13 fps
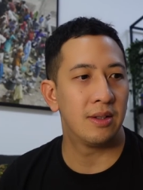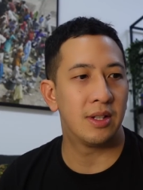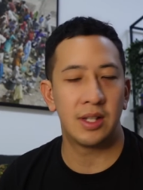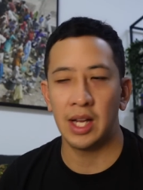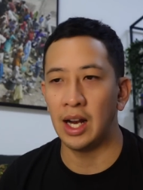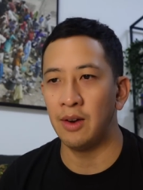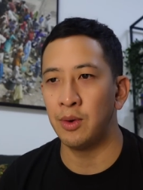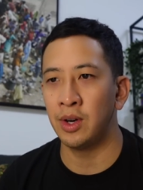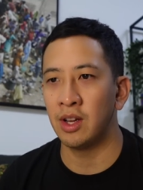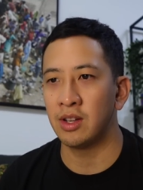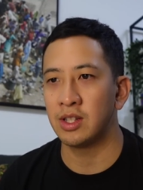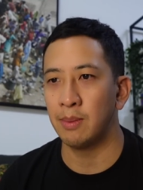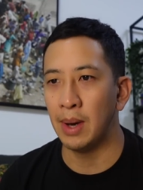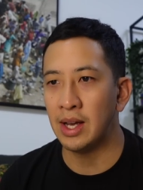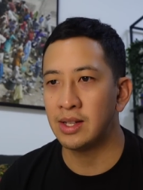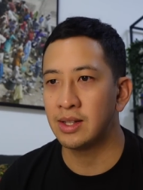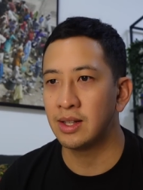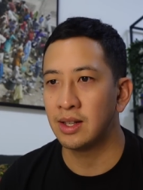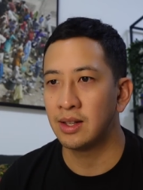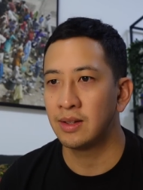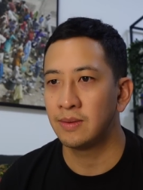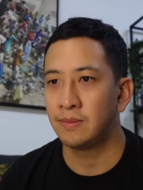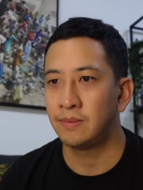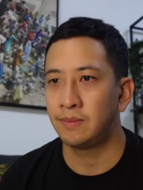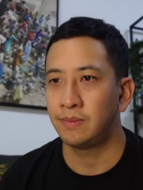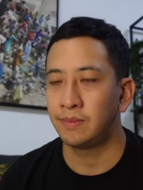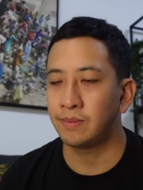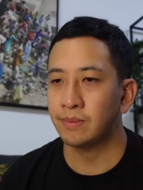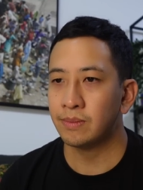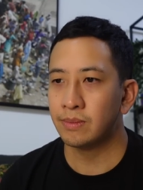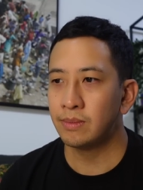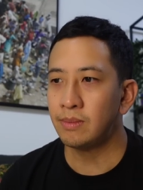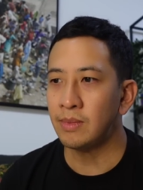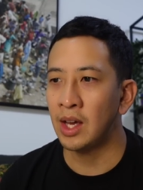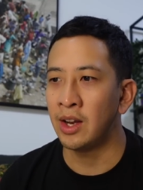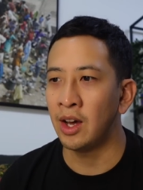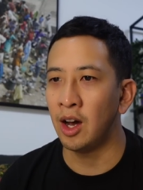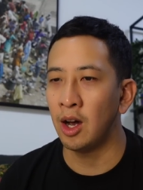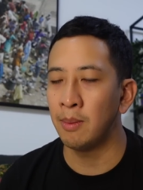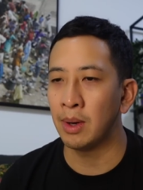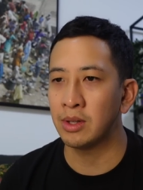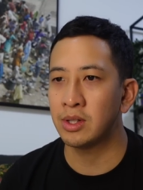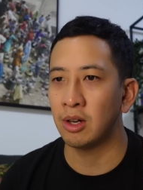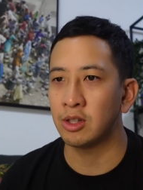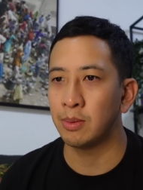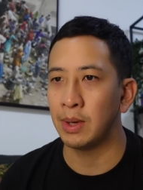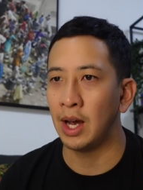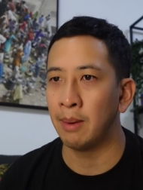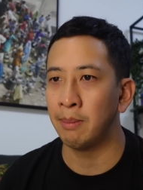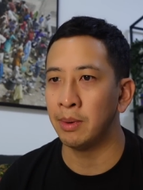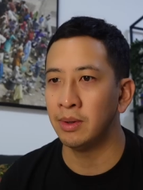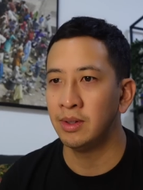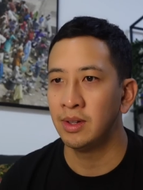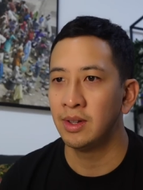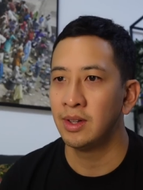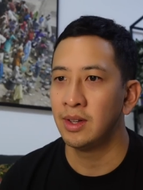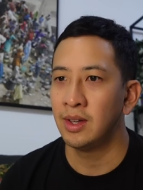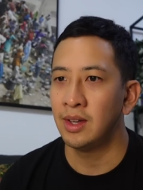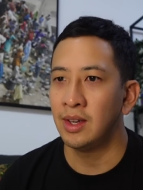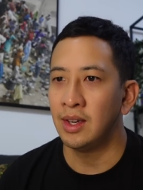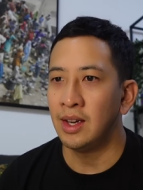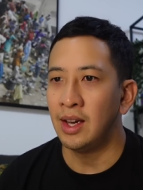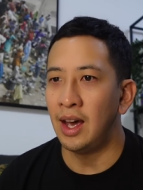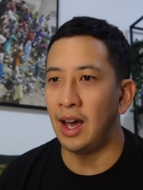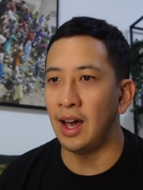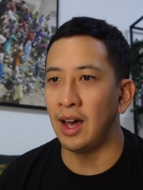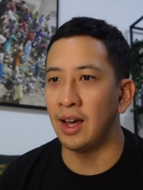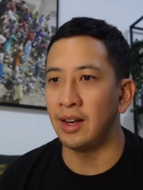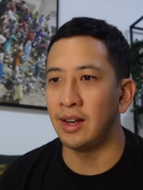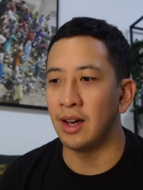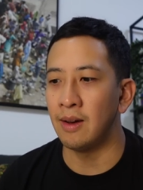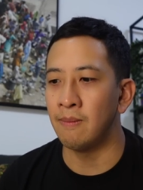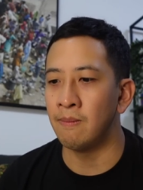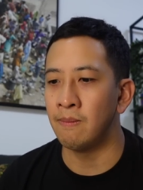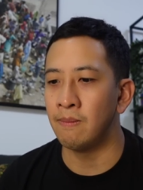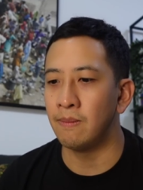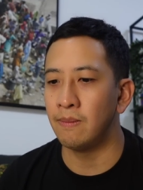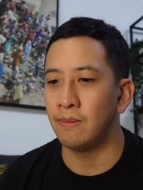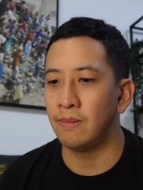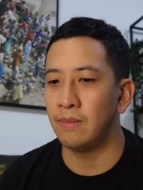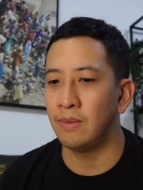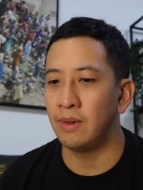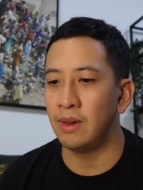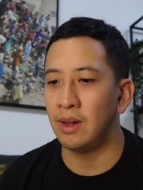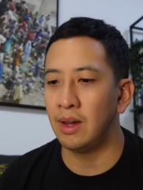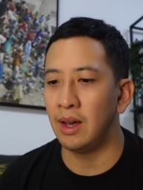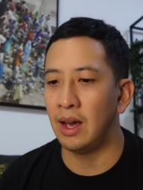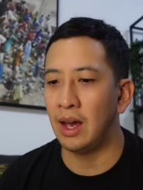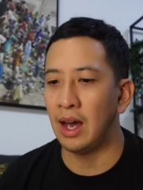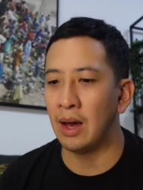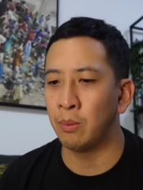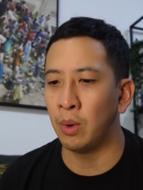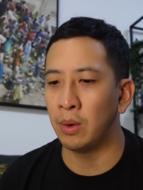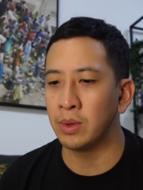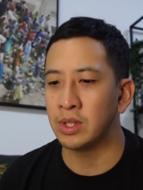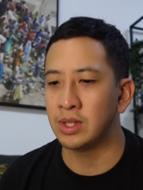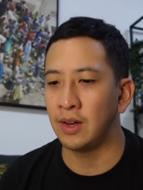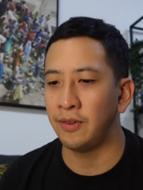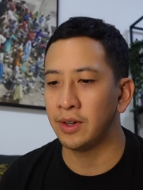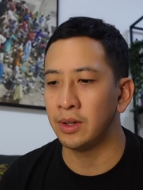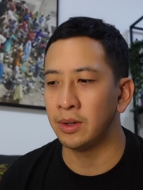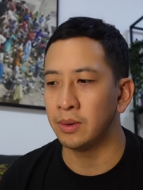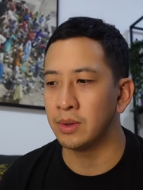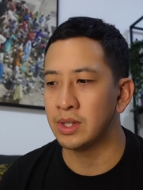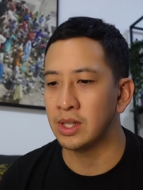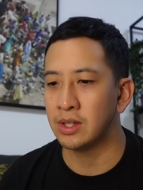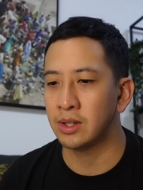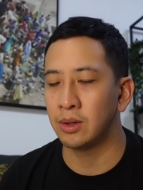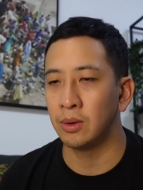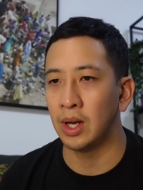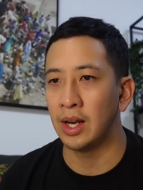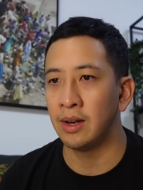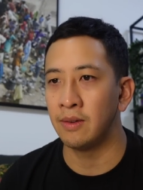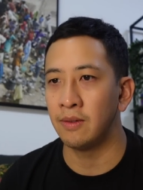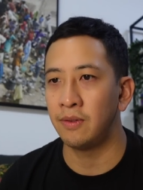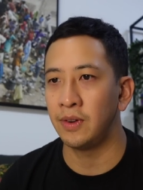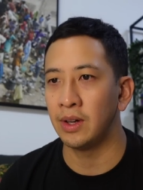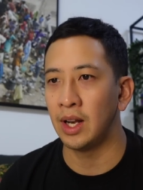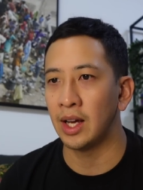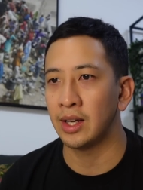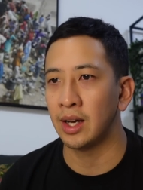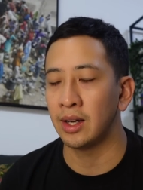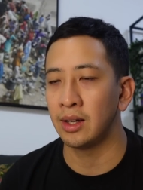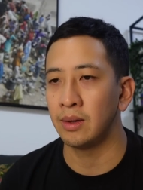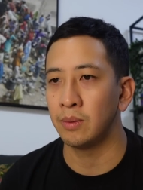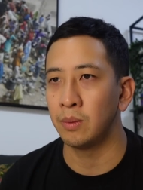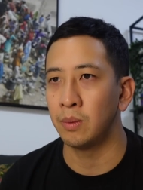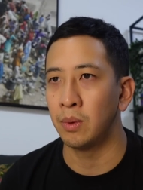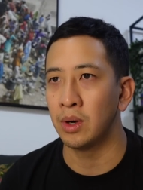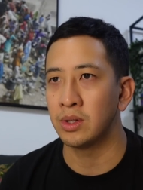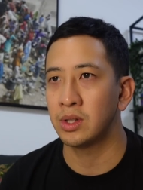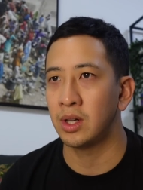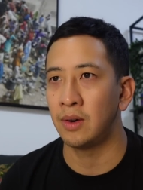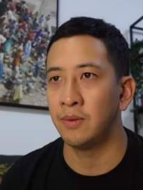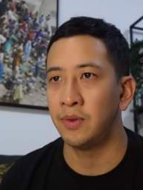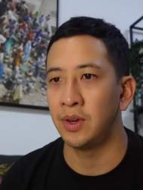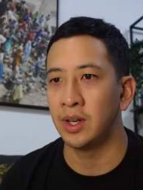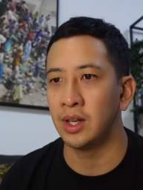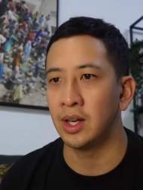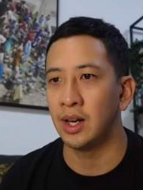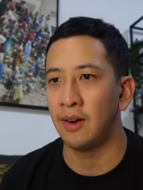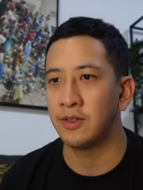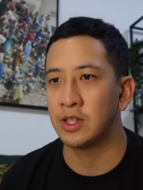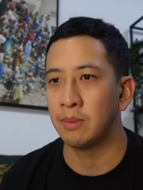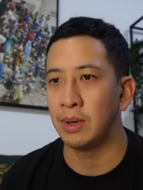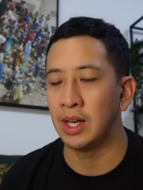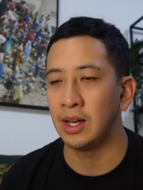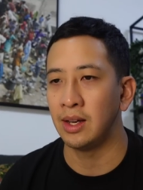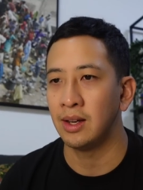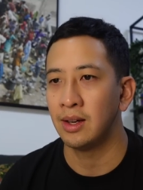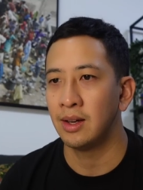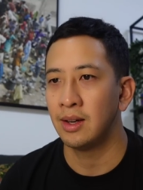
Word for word: to tell everyone I was the best, and at home I was told to be humble, and um, and what was difficult was at school I didn't feel like I was confident enough to be